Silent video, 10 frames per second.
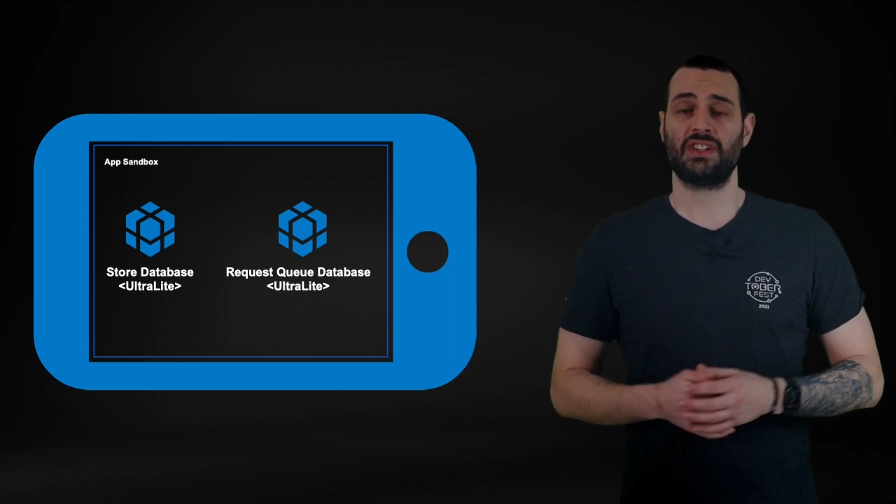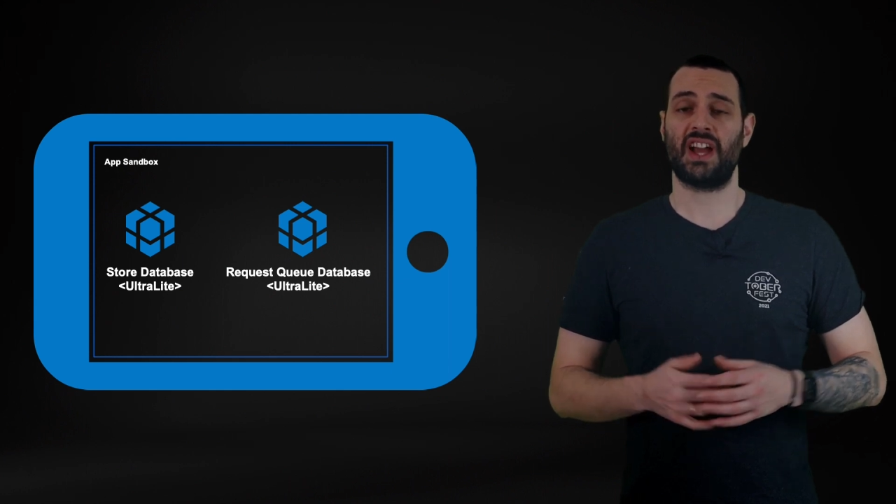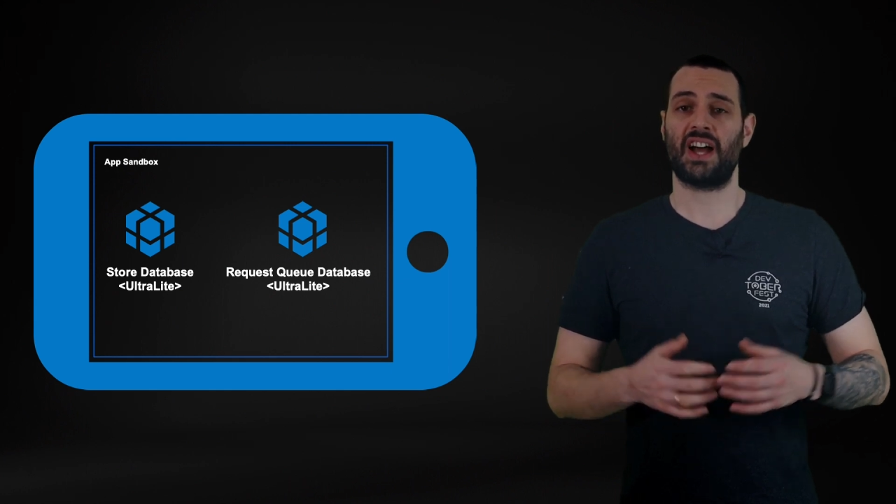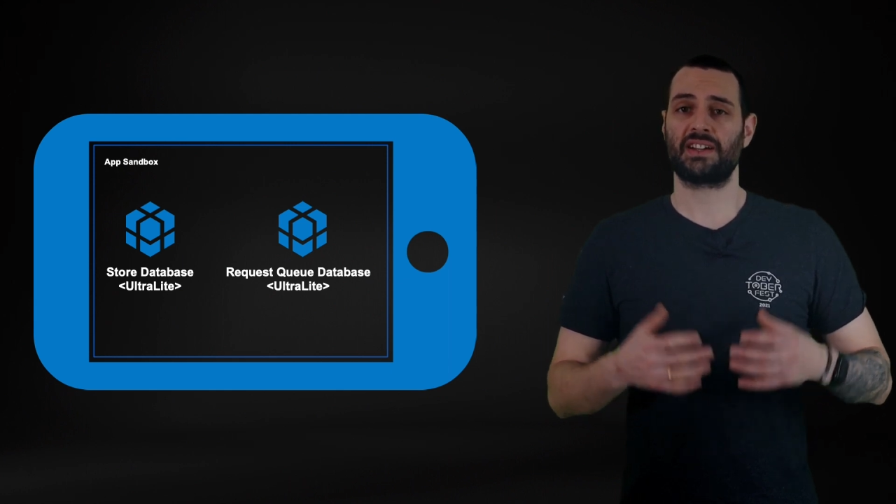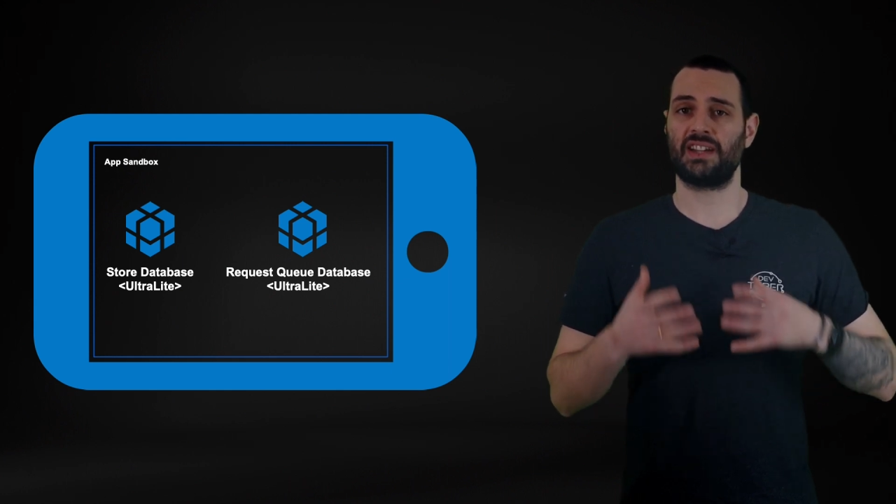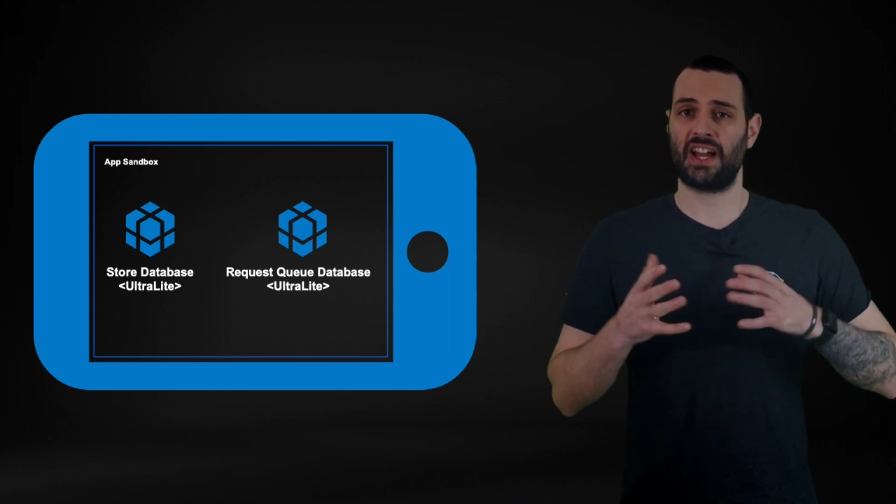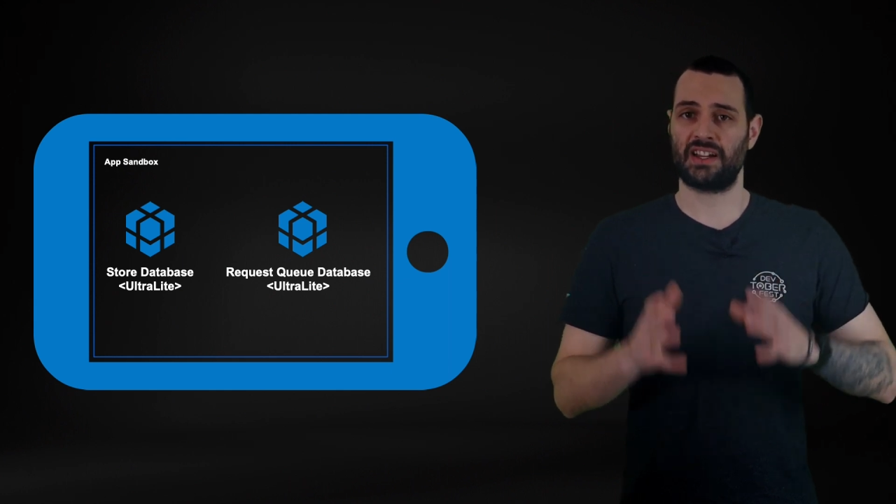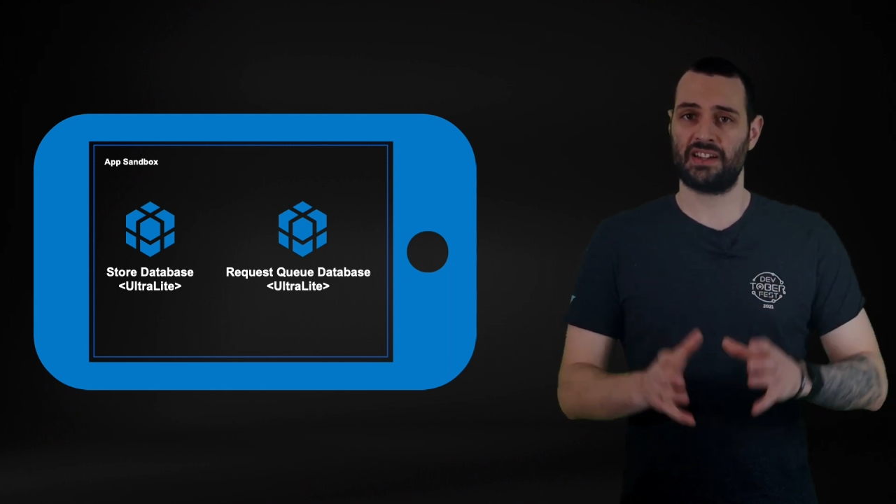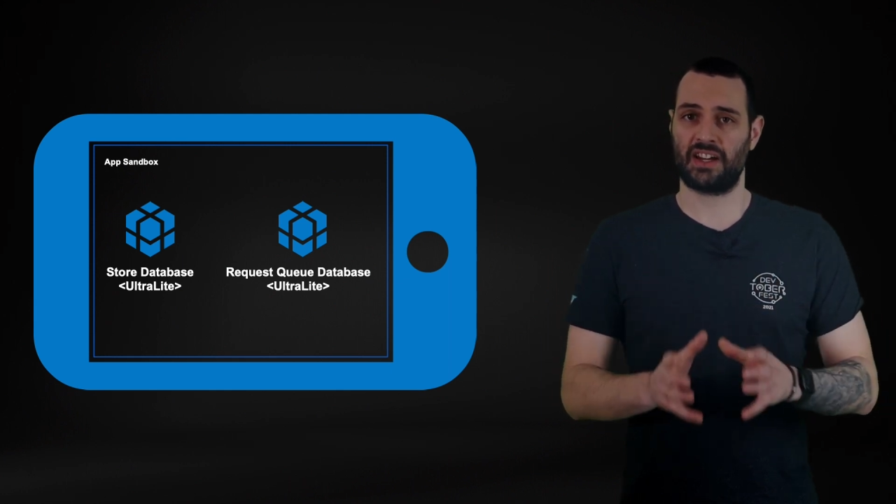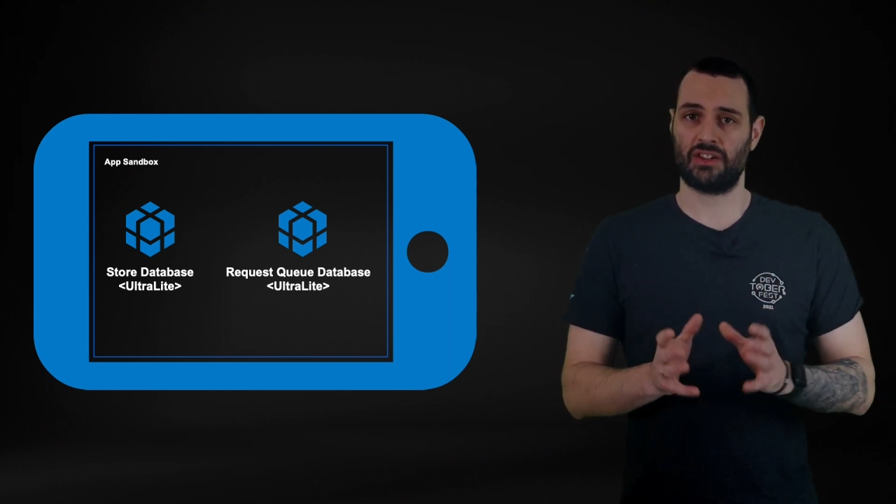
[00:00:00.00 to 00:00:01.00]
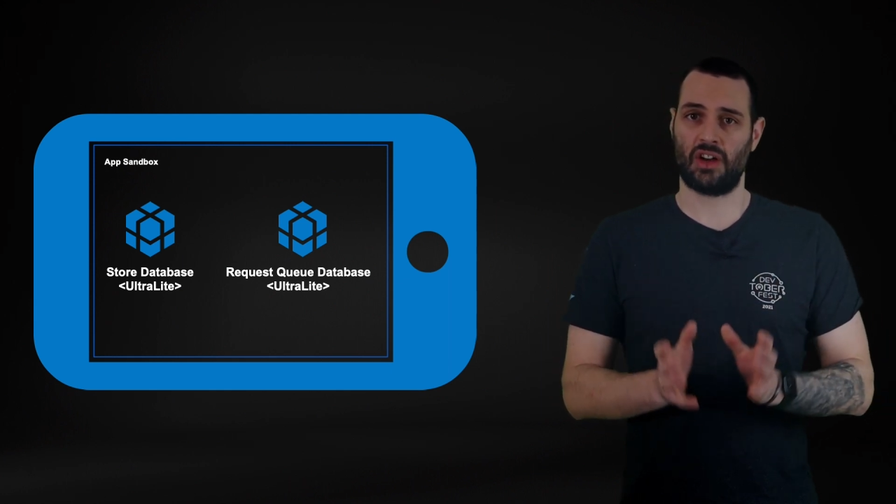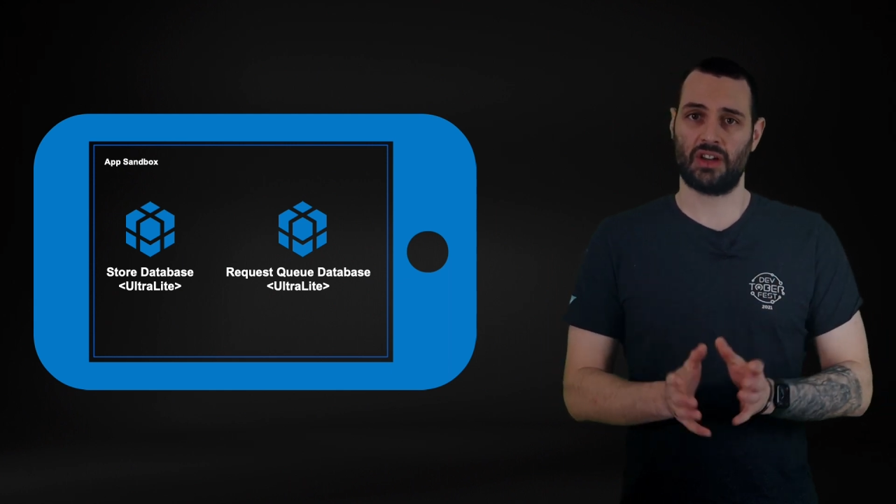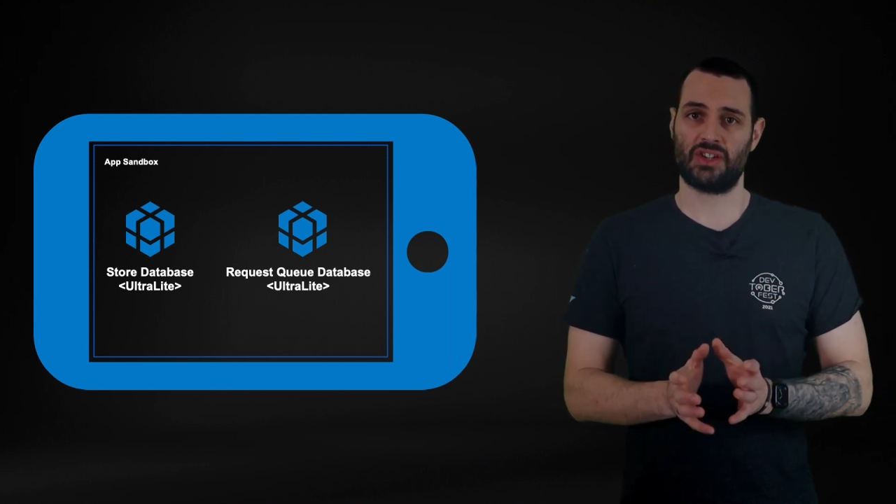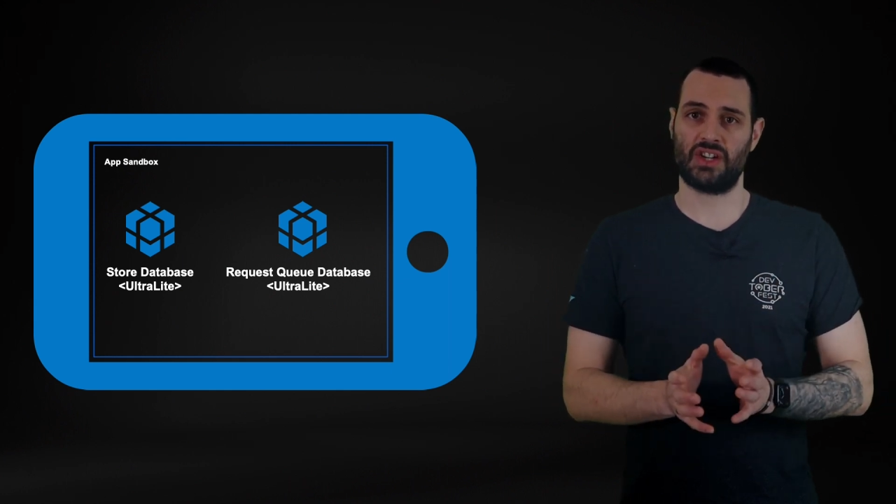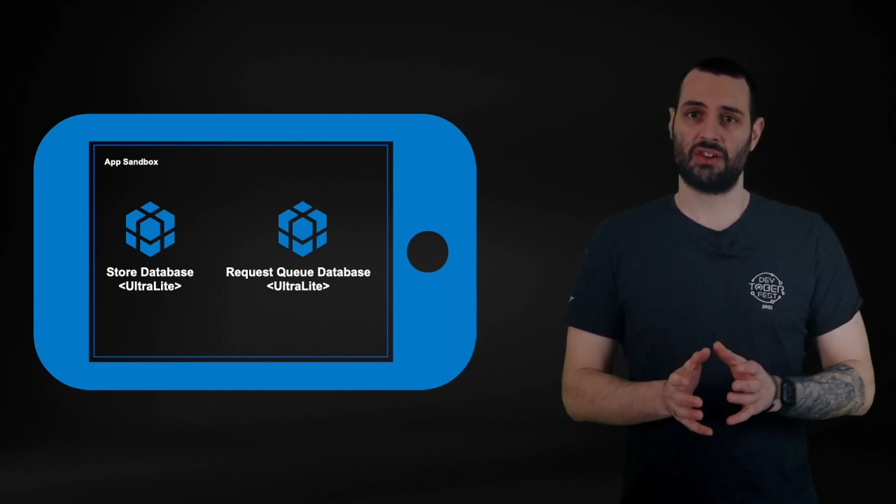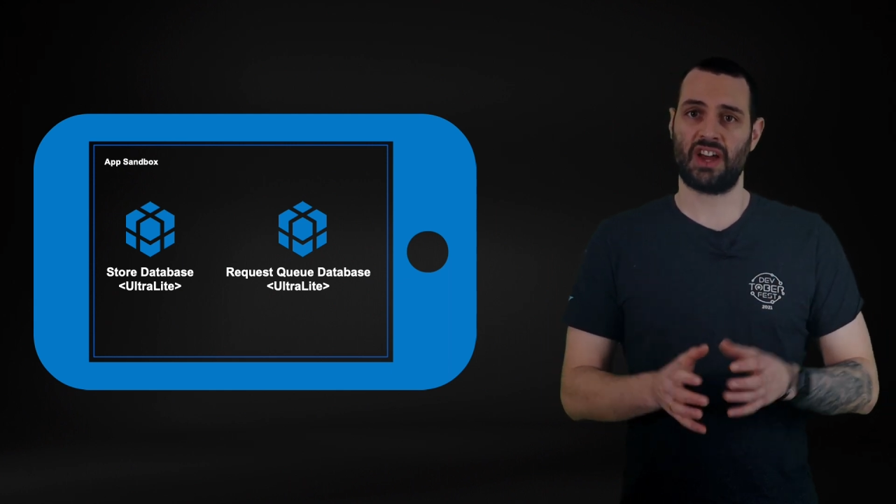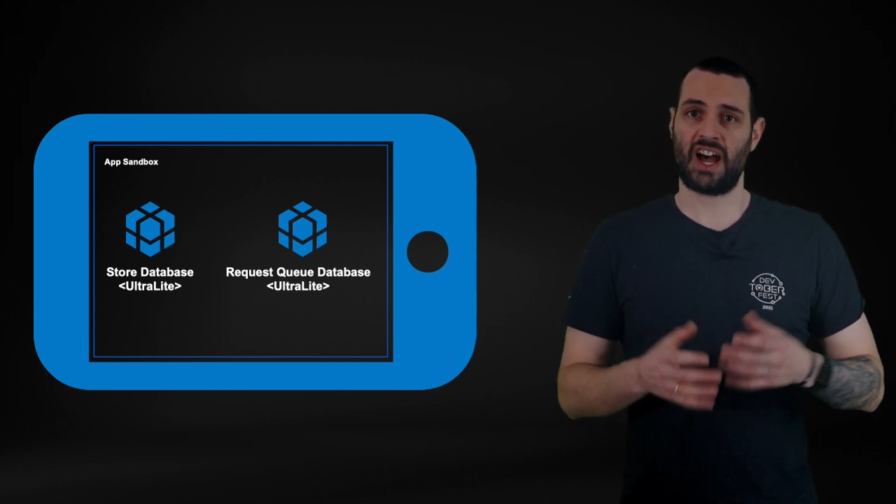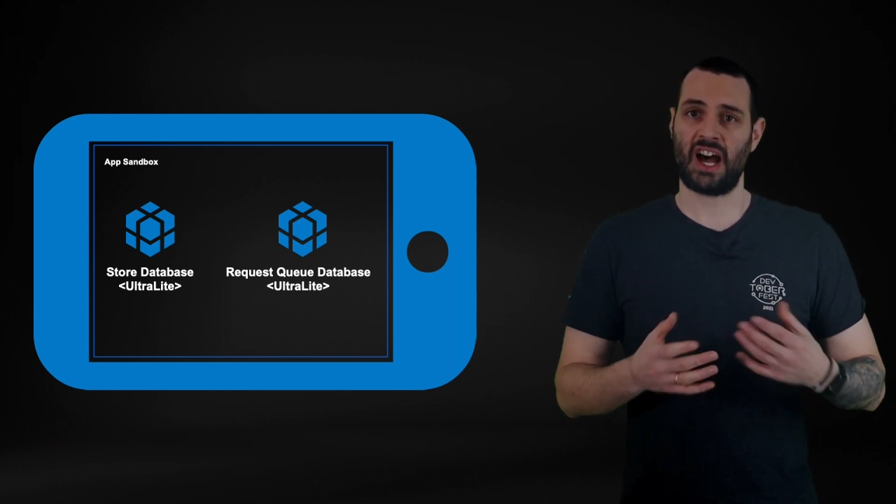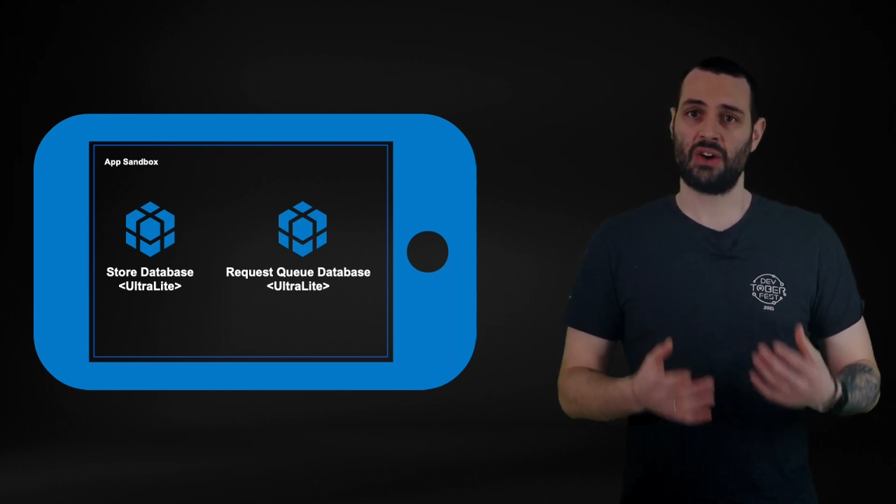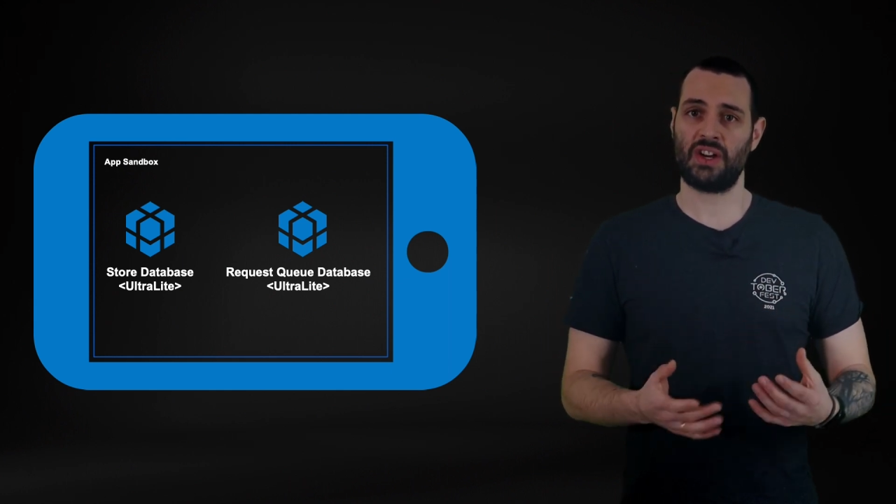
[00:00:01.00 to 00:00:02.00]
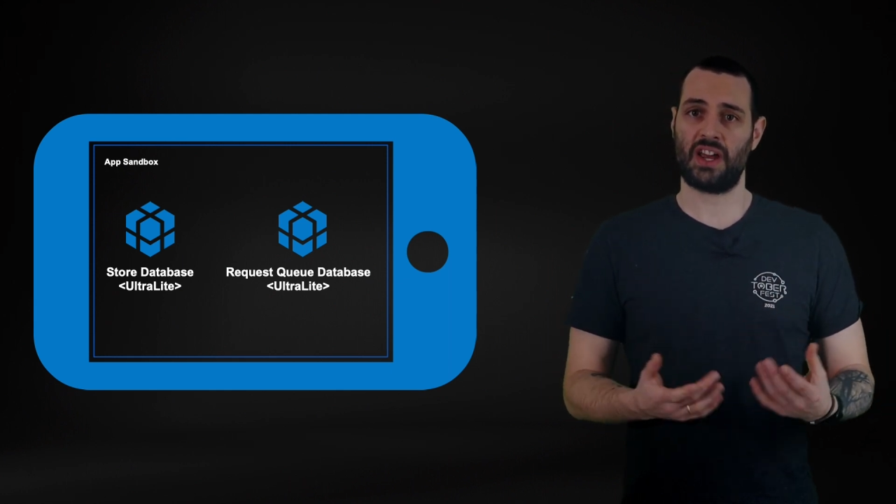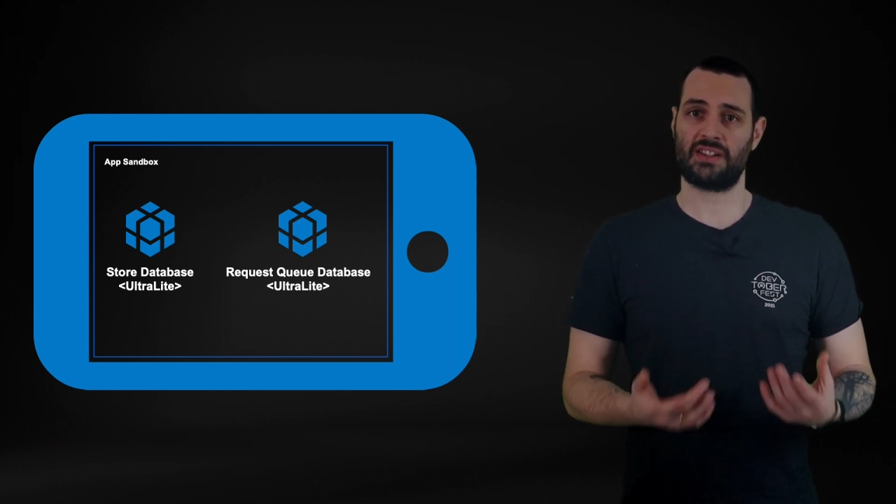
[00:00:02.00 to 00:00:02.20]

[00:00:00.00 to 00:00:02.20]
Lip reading: the underlying technology on how the